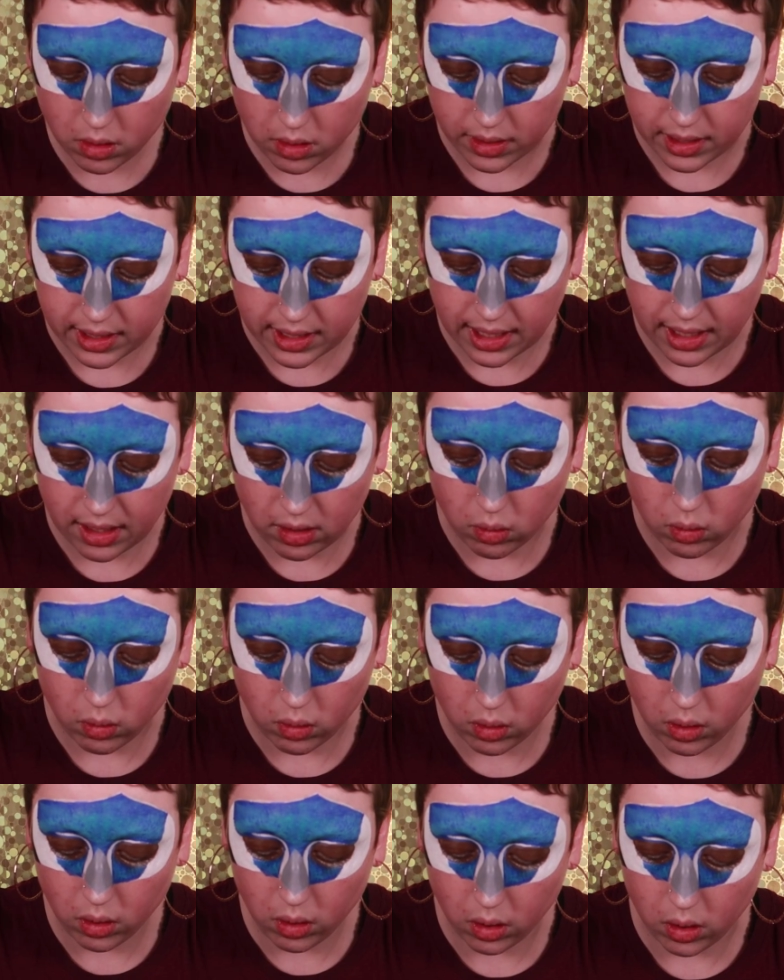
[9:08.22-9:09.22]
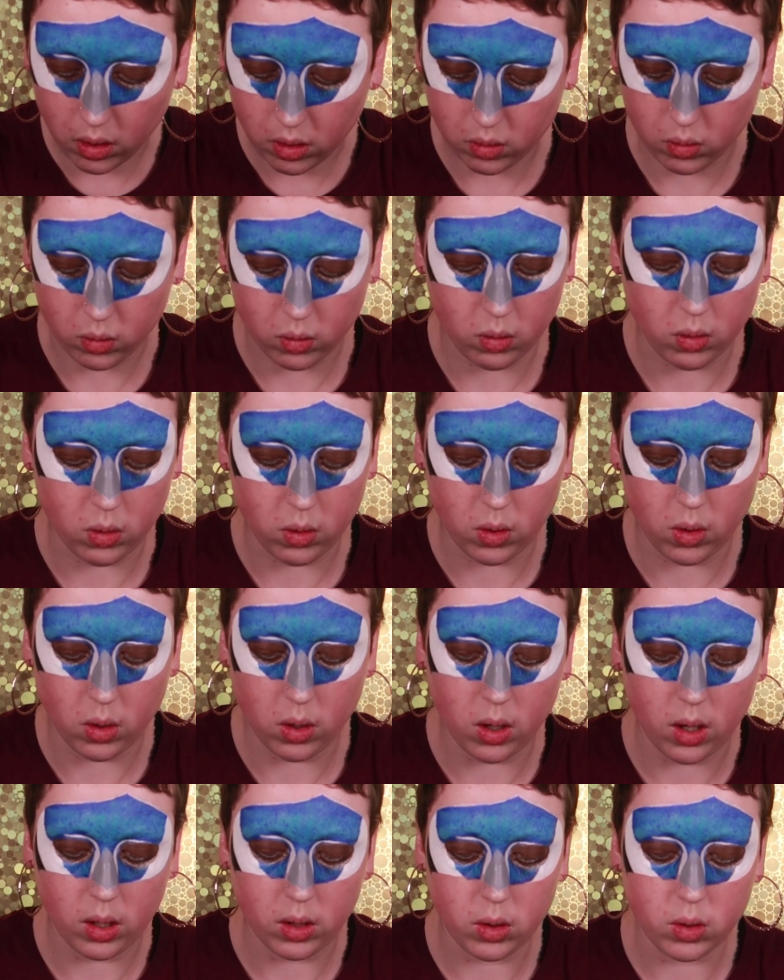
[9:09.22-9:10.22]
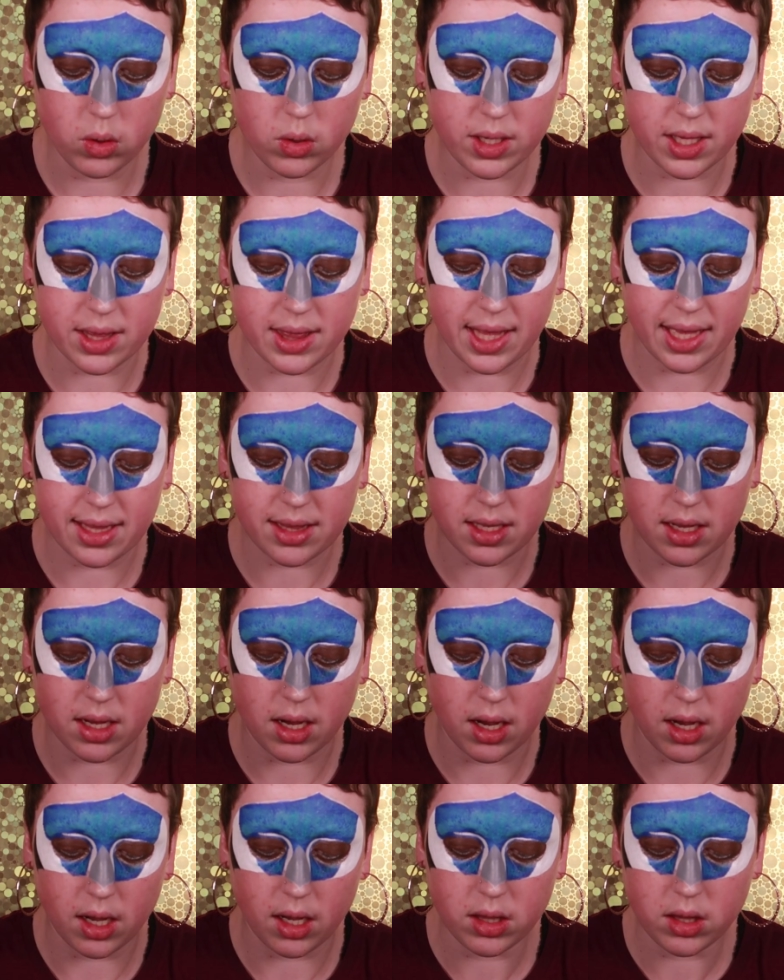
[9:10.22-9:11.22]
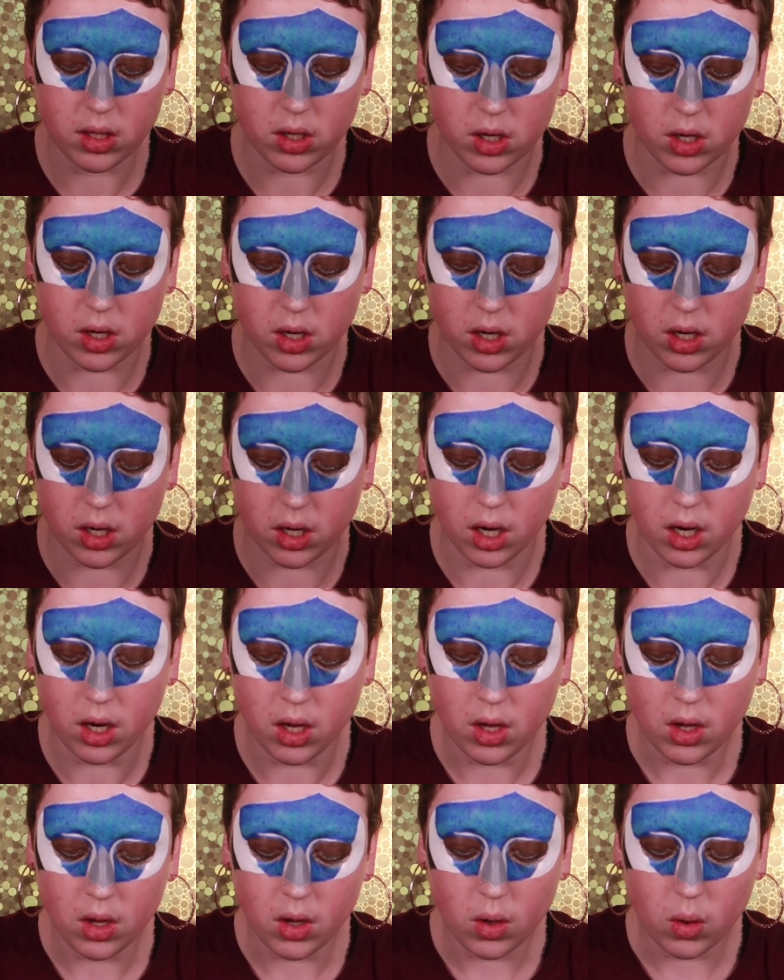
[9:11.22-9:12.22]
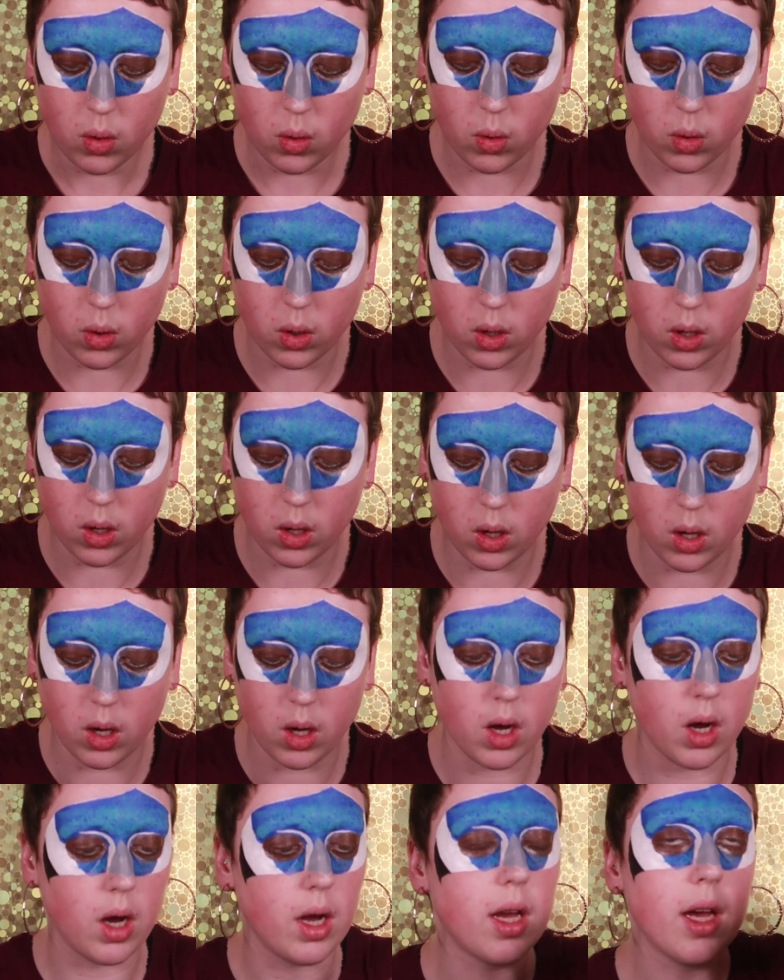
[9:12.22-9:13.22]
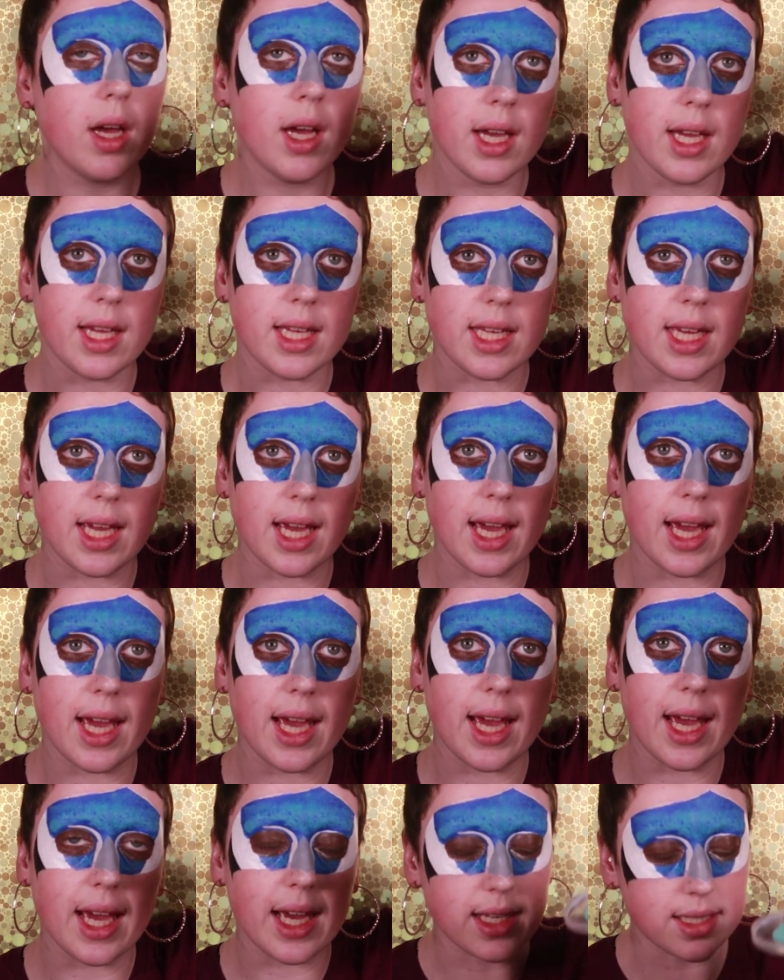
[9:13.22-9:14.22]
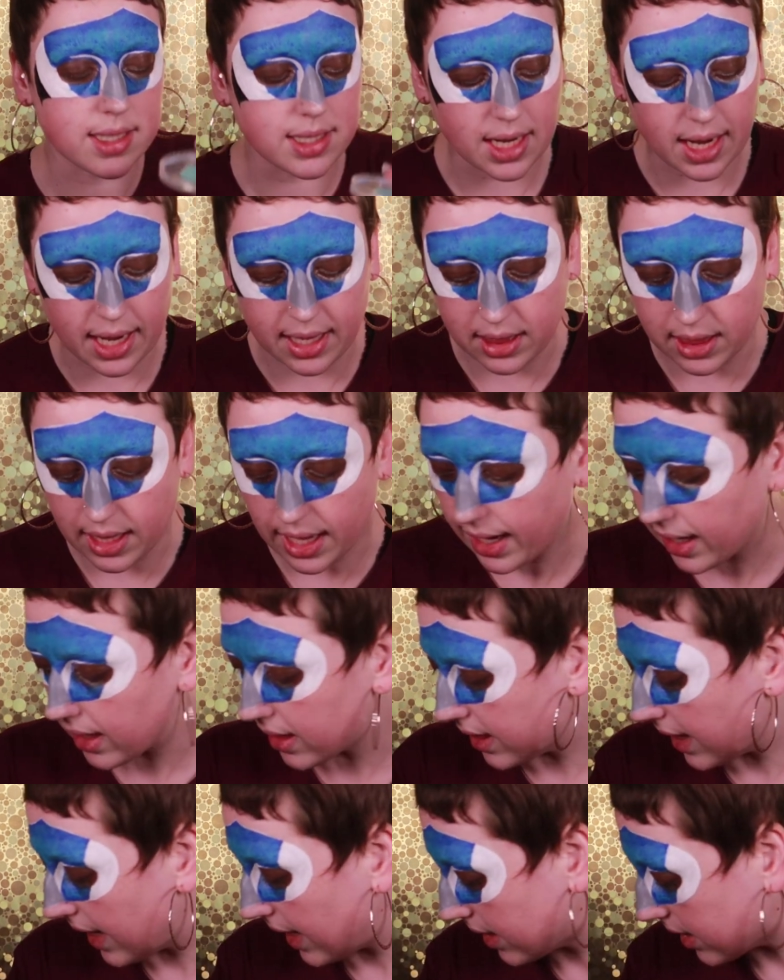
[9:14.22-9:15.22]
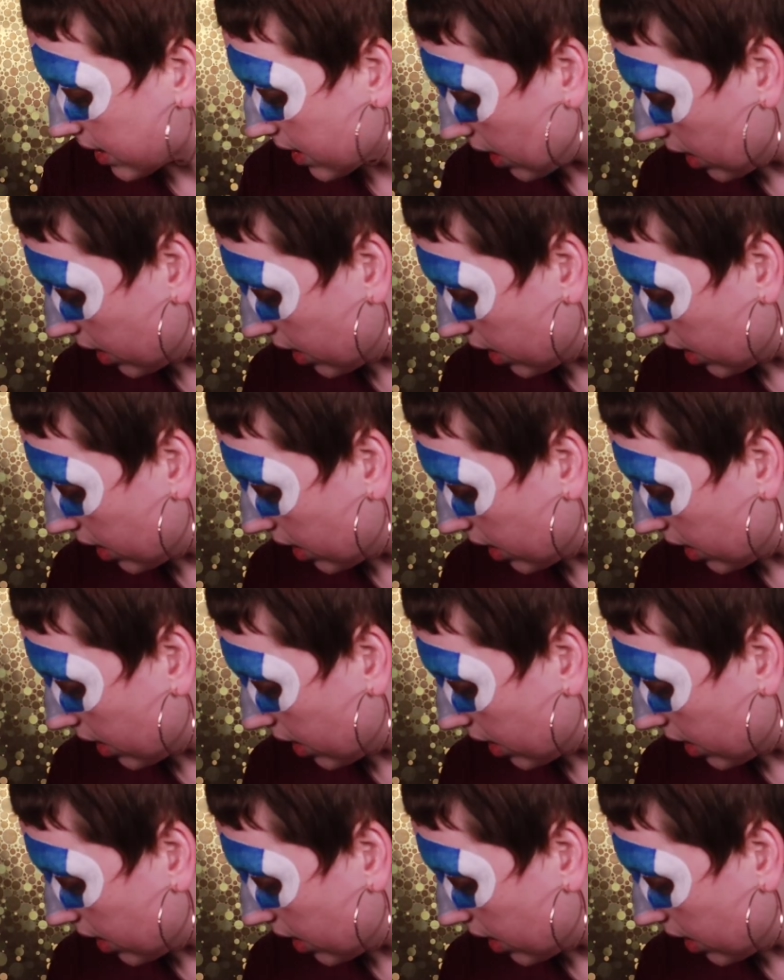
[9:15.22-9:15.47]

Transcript: Oh, yeah. Oh, look at that color. Oh, yes, I like that